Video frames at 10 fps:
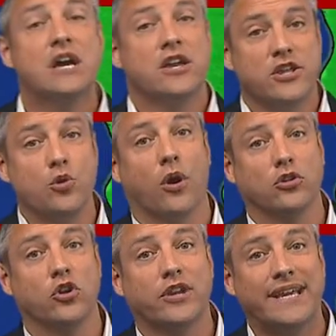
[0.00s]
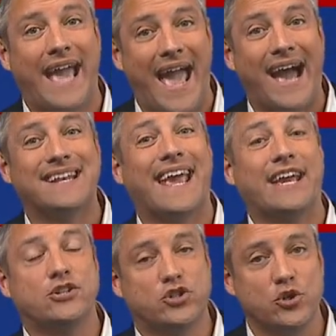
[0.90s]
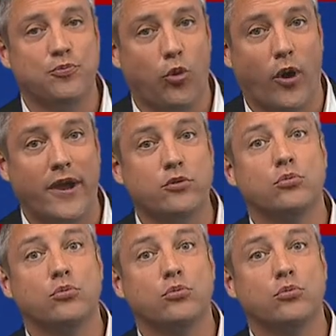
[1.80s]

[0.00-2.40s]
you are looking at a dew point,